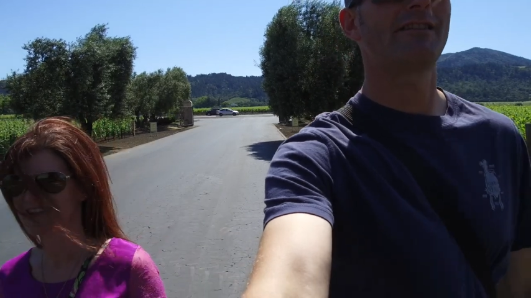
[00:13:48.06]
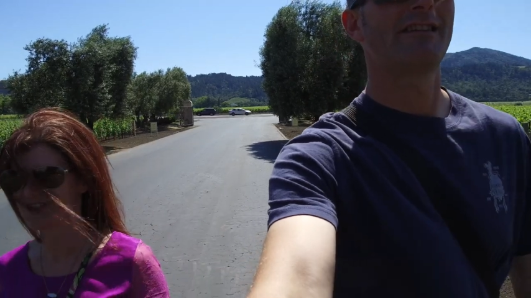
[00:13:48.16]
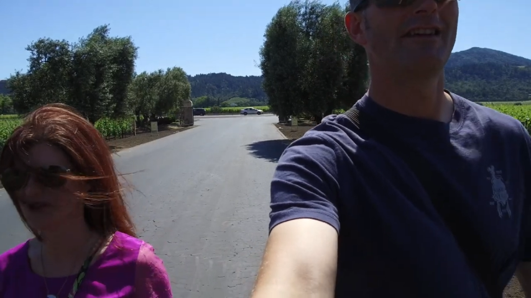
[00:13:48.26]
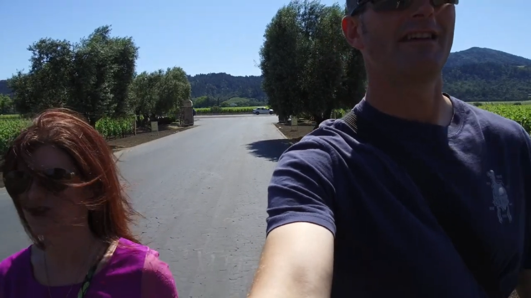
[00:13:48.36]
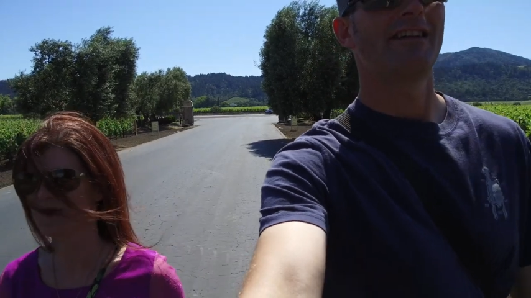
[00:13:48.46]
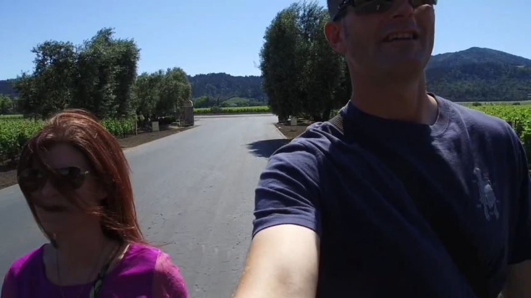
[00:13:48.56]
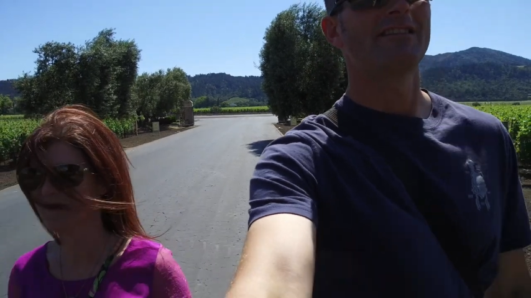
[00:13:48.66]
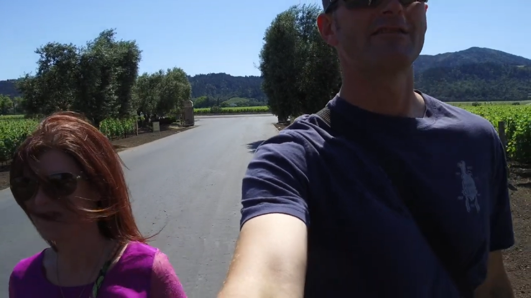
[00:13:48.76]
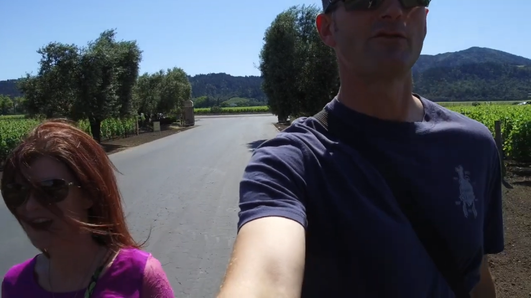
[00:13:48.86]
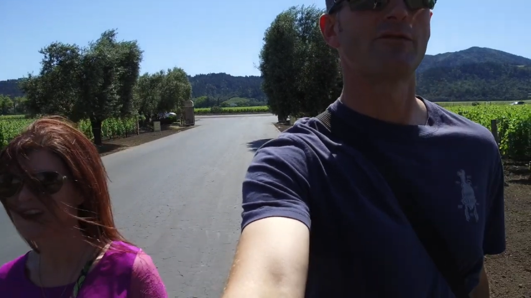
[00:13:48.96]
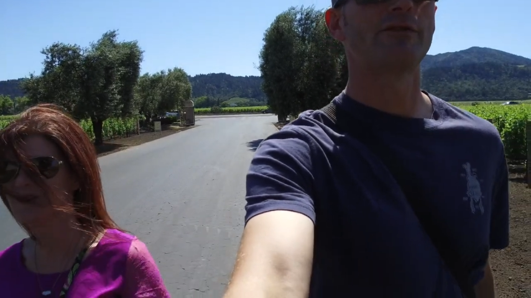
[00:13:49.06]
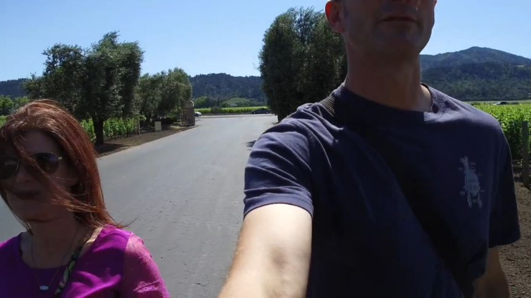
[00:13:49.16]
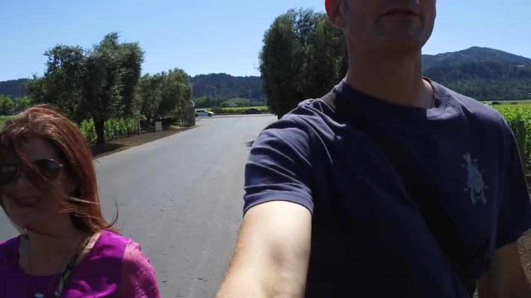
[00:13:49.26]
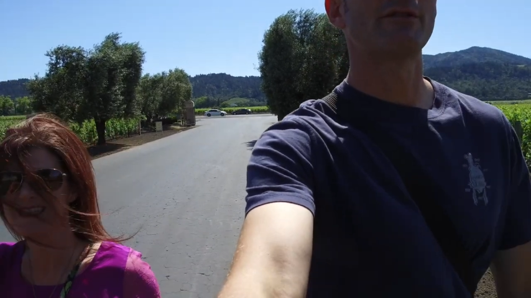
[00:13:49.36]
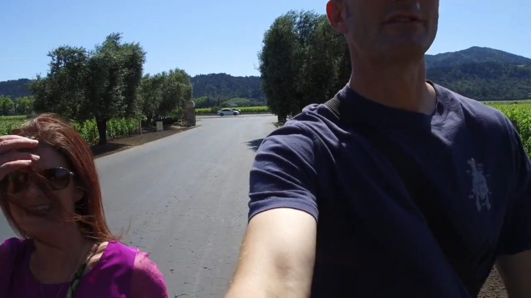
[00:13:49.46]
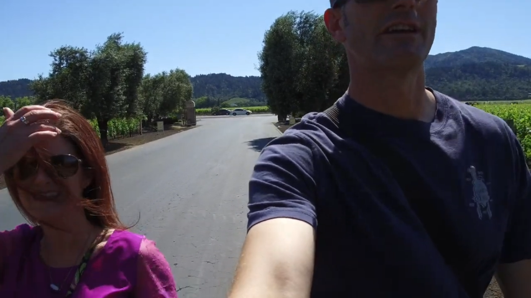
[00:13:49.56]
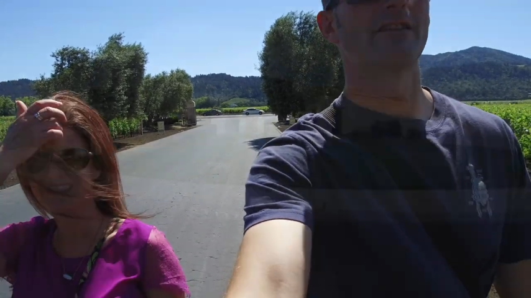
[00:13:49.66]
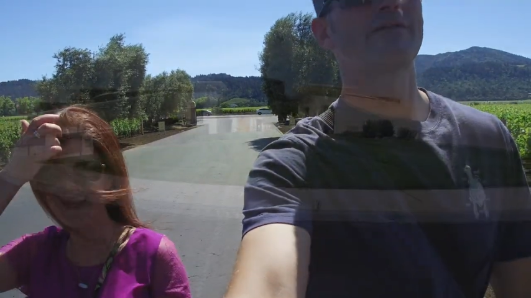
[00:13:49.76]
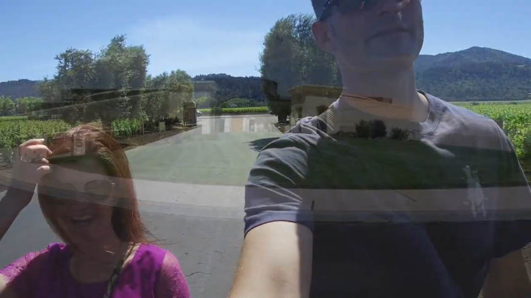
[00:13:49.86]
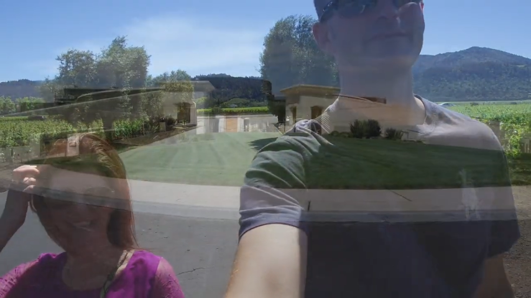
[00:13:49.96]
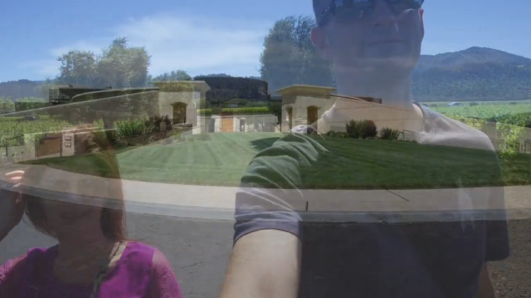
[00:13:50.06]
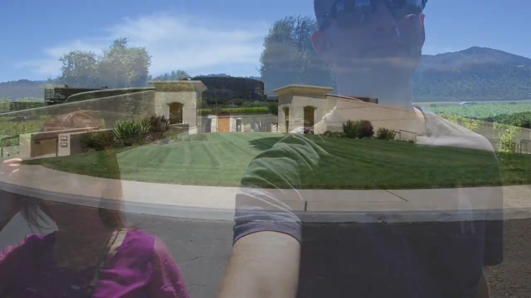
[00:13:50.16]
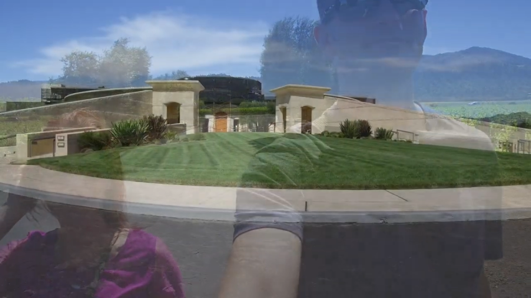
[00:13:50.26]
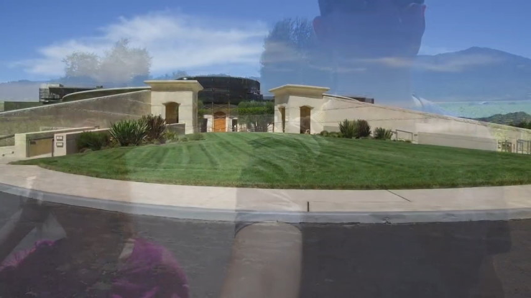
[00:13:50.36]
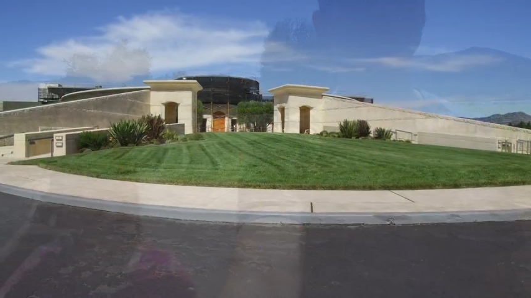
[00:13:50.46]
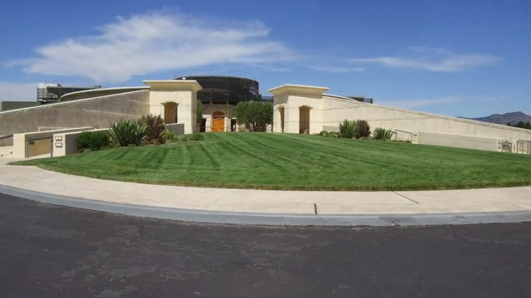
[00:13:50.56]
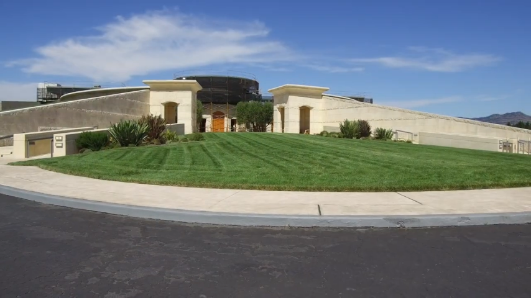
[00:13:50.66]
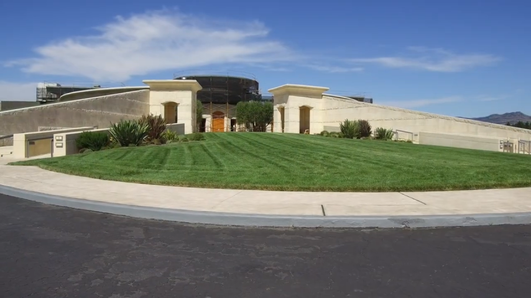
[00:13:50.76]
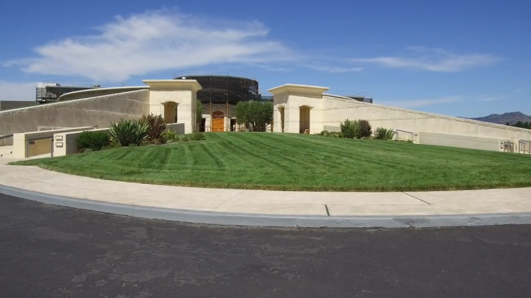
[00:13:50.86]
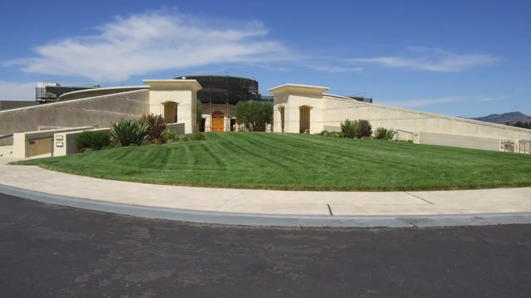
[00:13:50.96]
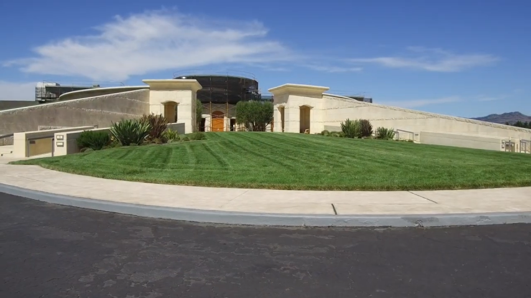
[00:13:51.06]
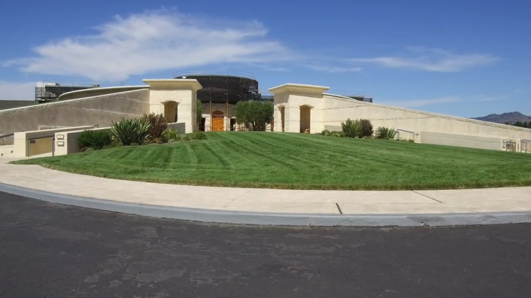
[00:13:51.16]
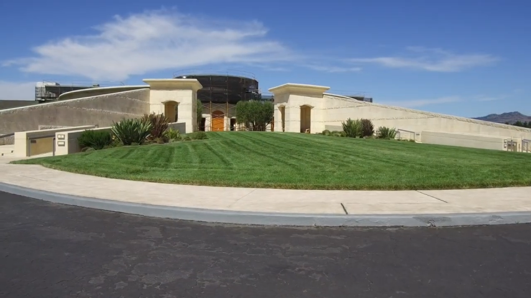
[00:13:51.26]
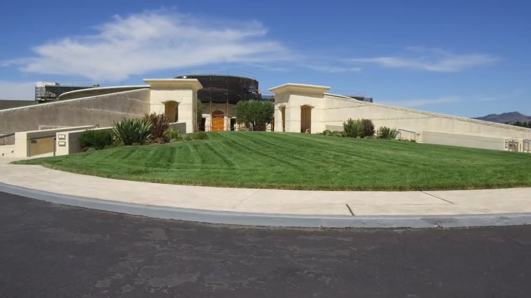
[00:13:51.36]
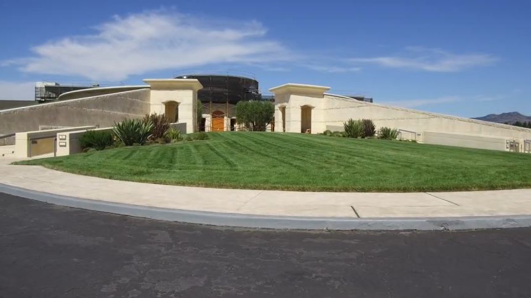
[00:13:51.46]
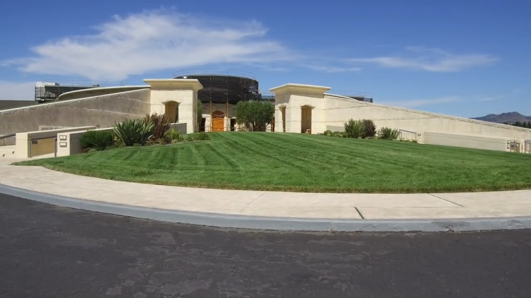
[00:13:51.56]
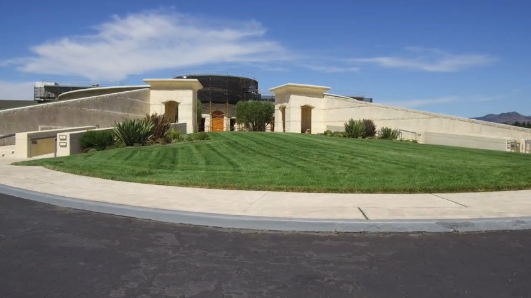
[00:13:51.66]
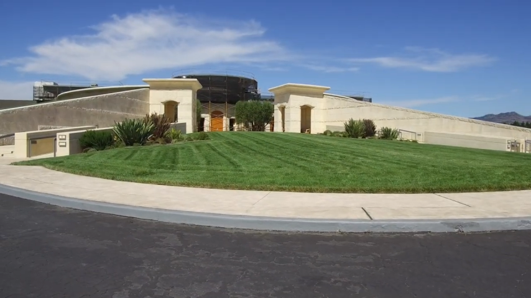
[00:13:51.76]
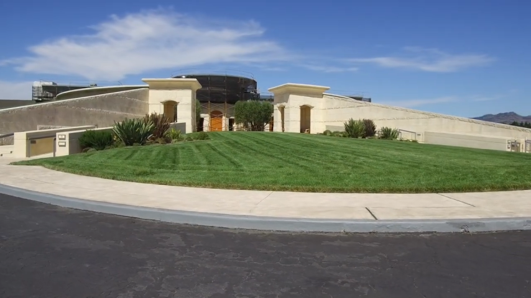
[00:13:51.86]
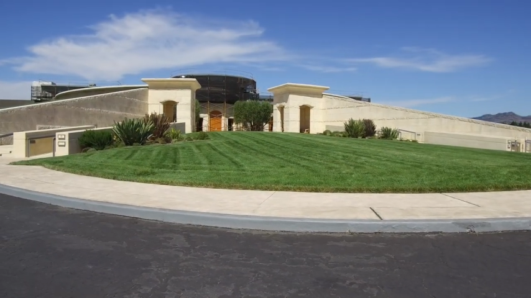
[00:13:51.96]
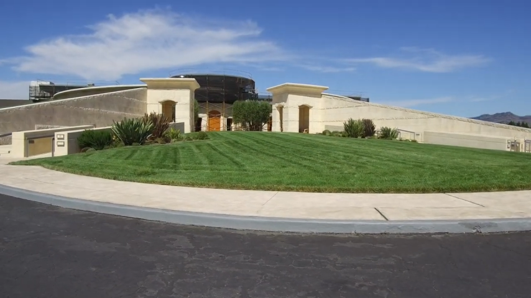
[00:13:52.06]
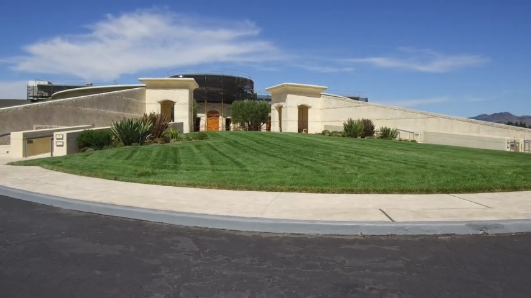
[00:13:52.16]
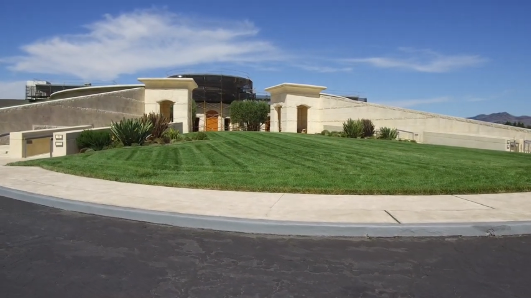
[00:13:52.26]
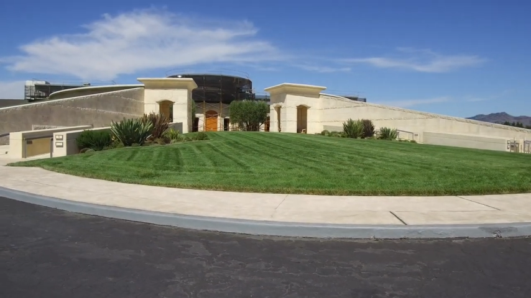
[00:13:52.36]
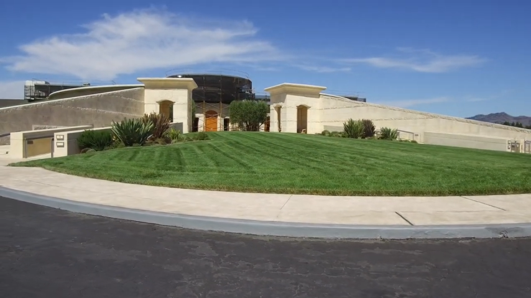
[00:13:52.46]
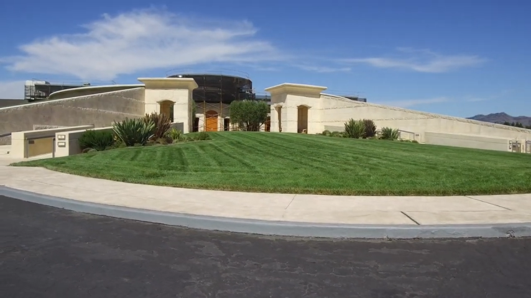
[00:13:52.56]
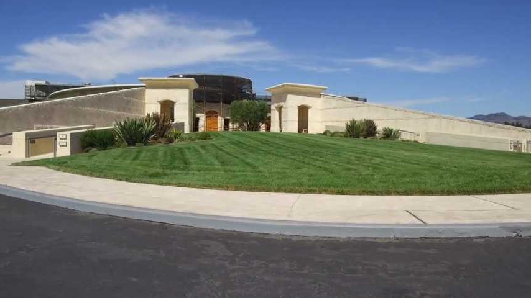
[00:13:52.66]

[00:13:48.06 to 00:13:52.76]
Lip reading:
(no speaker visible)